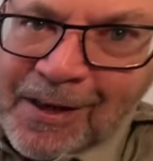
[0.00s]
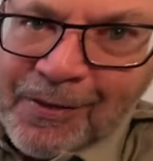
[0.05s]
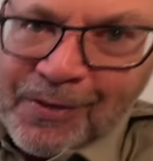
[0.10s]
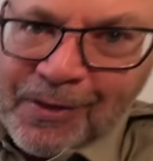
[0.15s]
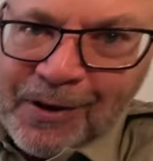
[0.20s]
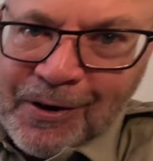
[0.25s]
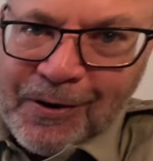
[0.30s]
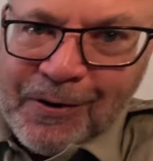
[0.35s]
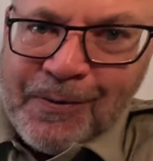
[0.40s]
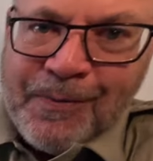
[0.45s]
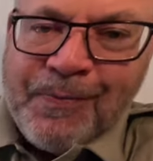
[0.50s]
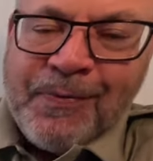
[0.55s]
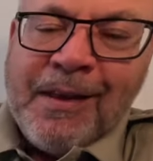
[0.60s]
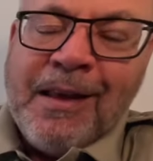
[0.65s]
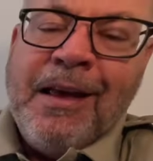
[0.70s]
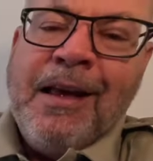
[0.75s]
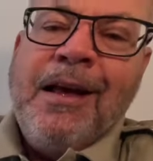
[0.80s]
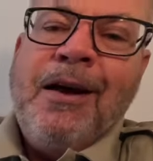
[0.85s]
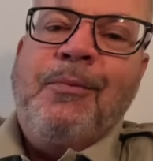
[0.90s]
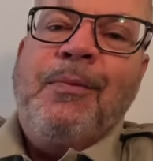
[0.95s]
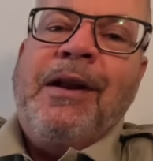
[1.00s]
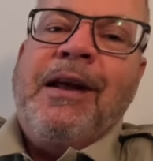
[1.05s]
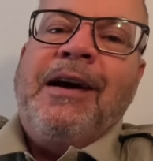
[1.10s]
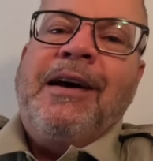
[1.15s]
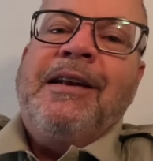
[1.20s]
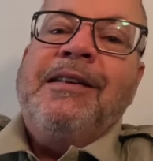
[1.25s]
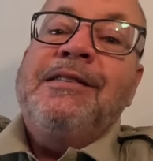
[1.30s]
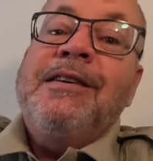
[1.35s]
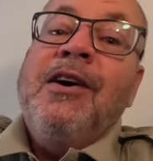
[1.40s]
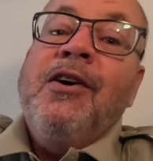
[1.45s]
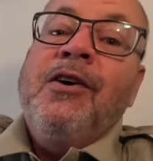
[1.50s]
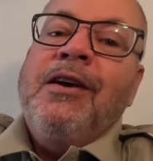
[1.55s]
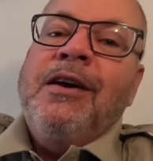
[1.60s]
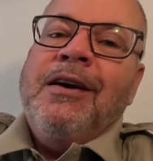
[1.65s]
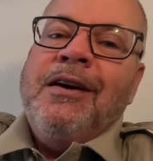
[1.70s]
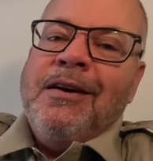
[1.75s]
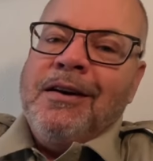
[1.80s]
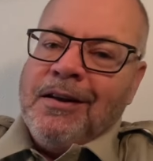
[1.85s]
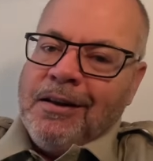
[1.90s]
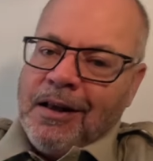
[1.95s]
yet, though, but I got to tell
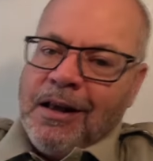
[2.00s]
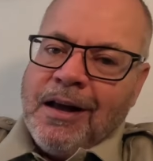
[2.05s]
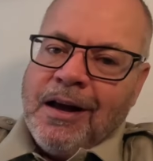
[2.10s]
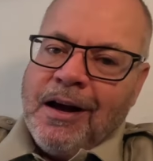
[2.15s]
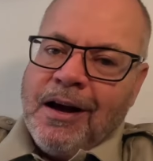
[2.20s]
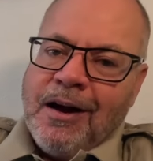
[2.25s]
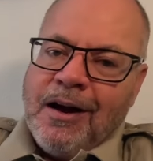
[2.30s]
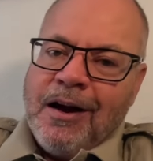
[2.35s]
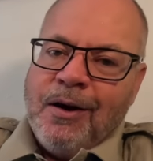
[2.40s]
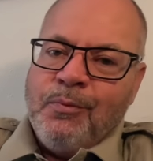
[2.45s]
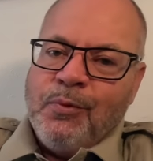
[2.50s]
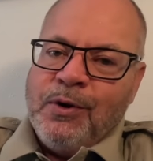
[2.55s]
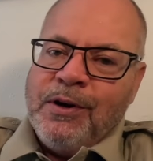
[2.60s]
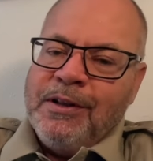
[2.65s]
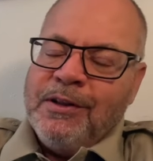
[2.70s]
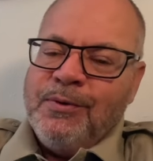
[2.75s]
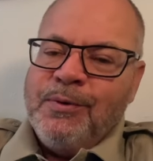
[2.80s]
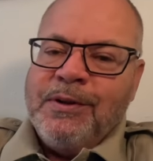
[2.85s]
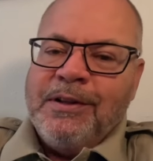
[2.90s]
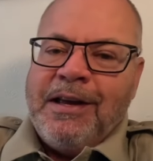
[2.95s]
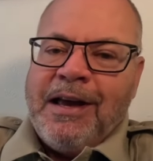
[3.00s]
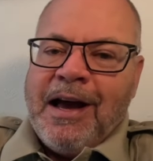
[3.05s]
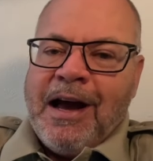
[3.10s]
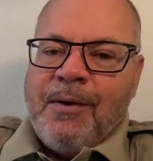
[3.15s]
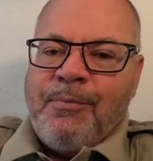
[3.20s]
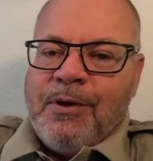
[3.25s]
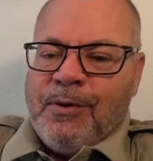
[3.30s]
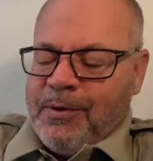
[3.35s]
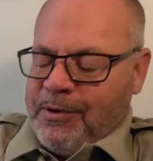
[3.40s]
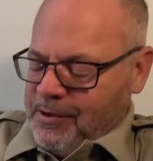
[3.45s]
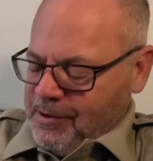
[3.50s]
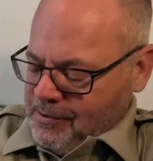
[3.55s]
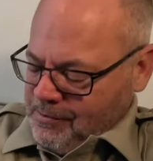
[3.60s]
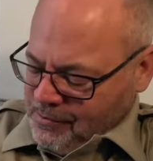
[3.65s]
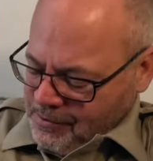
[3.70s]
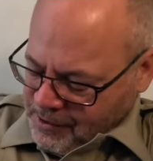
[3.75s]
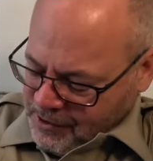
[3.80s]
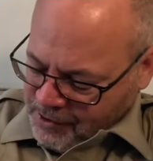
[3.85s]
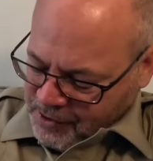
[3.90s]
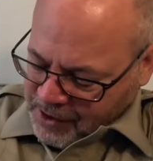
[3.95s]
you, I'm really, really happy with it.
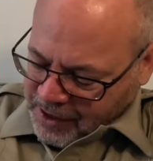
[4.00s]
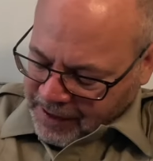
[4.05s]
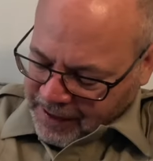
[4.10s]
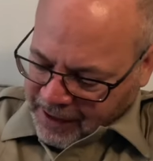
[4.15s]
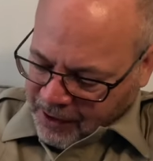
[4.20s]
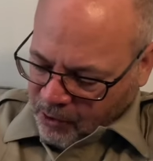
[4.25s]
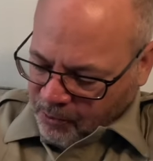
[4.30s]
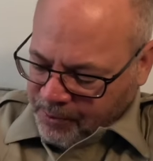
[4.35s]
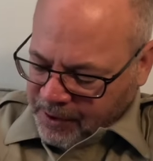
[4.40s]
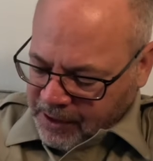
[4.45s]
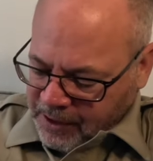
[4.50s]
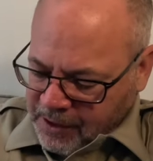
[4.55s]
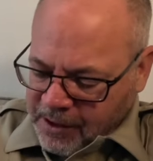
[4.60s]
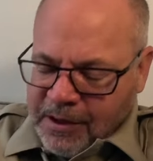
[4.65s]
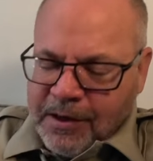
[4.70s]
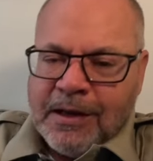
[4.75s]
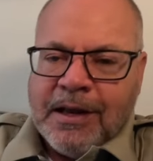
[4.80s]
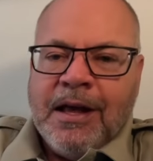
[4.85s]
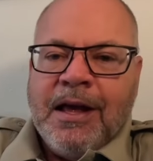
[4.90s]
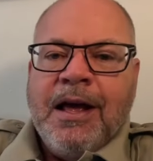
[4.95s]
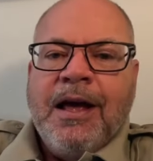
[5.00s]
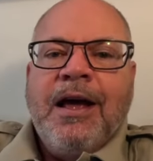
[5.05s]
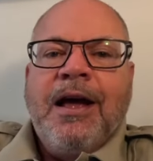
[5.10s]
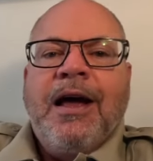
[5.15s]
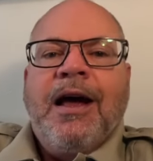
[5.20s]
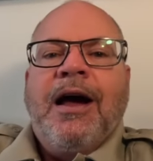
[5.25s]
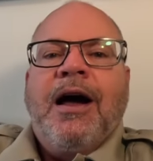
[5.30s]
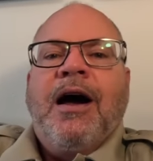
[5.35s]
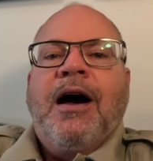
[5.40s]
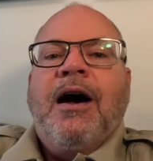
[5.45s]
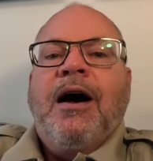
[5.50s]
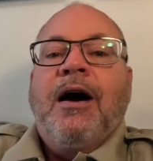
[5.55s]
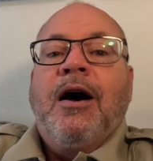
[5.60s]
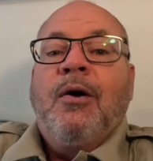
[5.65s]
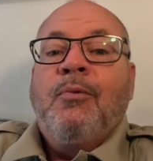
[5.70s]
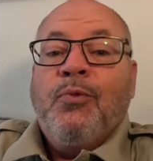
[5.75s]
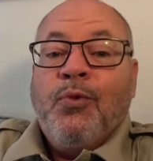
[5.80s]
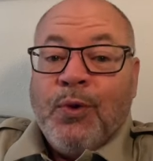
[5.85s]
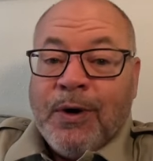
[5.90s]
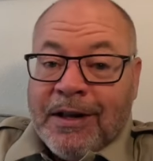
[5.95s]
Oh, you're not helping.
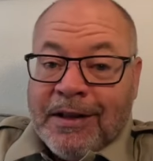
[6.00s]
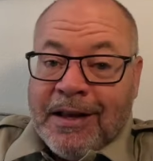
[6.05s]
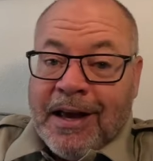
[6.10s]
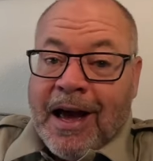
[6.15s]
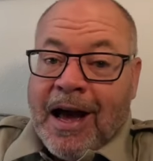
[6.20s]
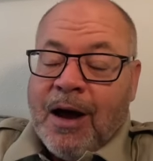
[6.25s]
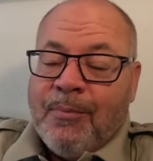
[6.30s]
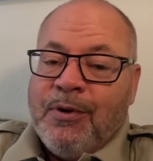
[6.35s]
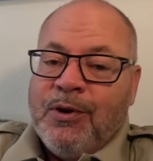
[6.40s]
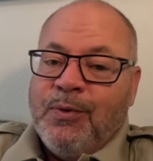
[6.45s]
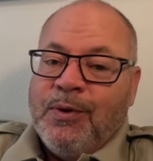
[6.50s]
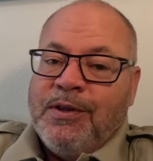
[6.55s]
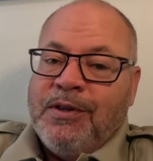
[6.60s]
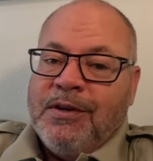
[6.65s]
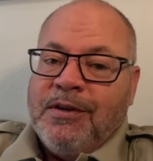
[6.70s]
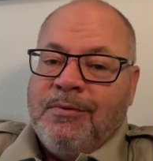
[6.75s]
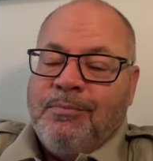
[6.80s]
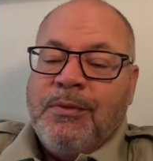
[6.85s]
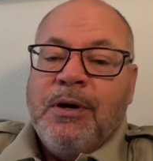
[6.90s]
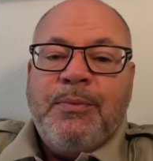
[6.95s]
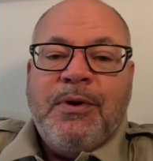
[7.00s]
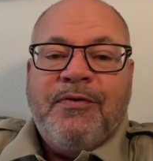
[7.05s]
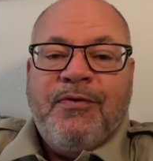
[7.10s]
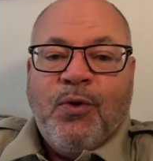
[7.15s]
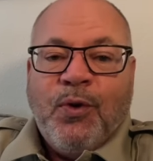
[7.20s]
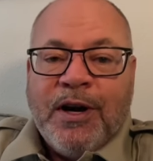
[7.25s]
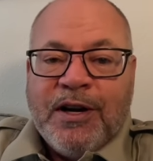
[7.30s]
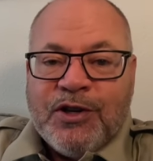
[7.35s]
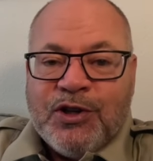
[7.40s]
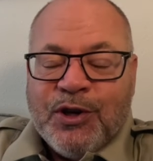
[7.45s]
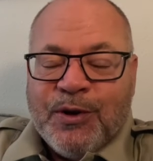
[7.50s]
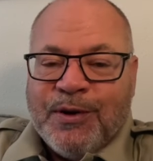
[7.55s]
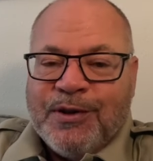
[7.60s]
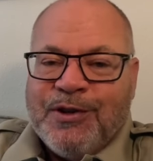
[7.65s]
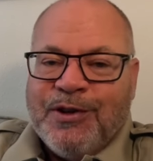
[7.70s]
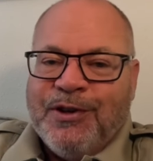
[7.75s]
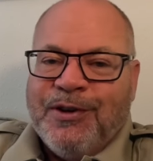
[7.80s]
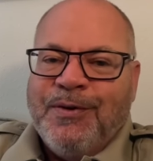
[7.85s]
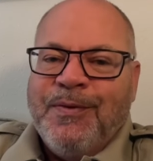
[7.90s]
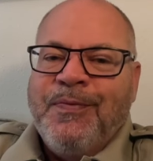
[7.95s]
I'm really happy with it. But before I show
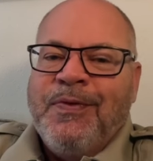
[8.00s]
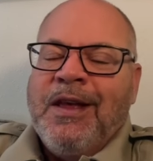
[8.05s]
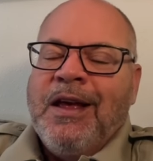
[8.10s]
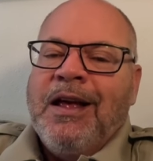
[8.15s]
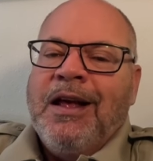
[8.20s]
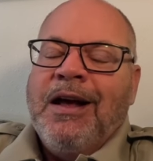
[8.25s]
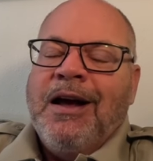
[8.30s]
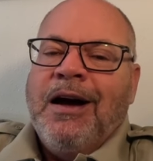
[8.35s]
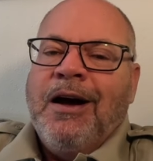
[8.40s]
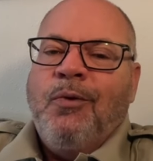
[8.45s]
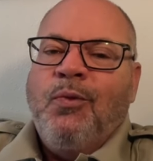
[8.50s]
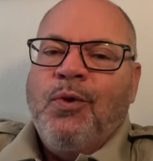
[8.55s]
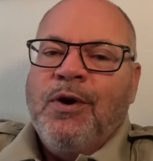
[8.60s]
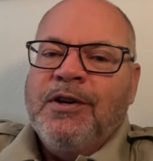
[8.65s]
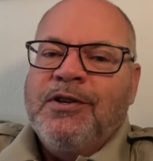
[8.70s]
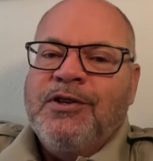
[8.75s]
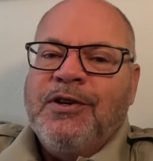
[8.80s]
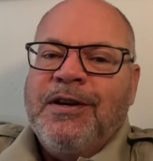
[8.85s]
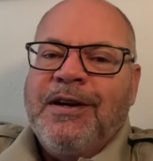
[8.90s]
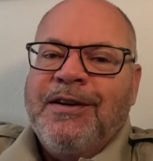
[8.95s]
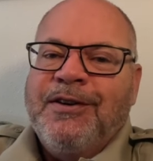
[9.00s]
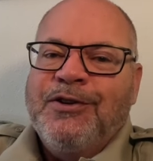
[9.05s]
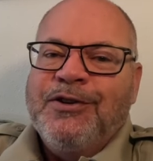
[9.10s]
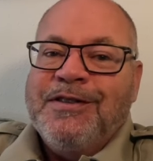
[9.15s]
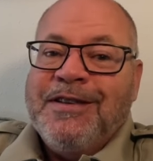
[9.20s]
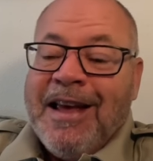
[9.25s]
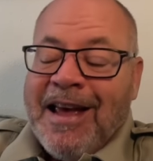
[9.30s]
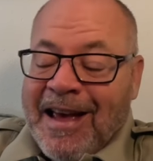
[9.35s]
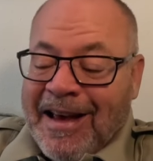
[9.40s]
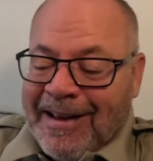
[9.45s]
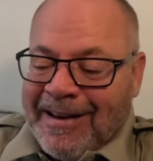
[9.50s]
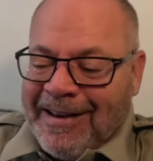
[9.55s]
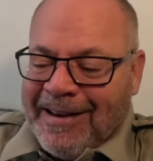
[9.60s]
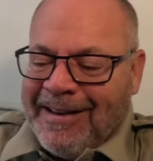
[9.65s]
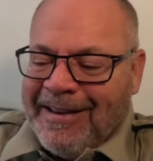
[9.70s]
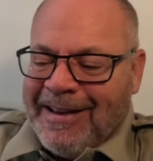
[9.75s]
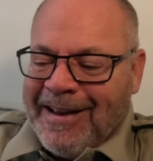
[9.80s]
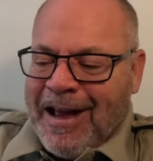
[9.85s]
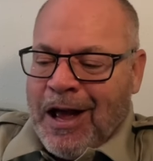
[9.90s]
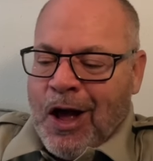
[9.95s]
it to you, I want you to
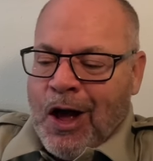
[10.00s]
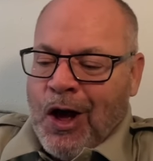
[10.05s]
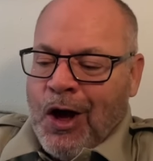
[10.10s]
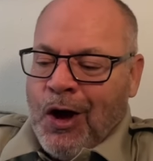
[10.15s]
understand